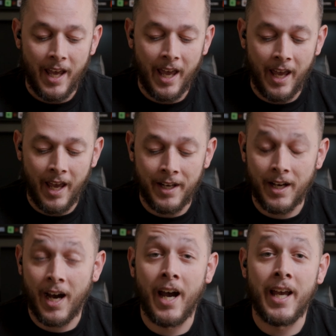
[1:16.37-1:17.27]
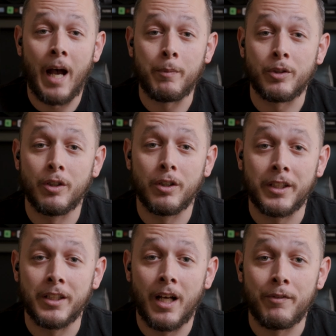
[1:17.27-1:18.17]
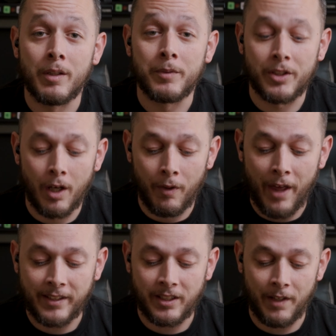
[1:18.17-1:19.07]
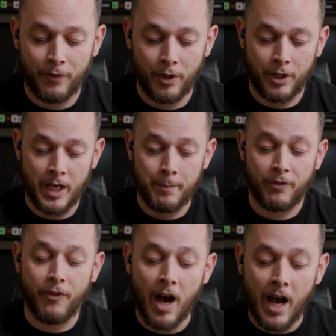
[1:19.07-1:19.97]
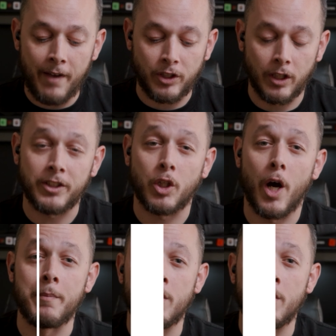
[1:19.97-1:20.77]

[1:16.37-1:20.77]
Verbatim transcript: and I absolutely love them. So that's it for number five. So let's go ahead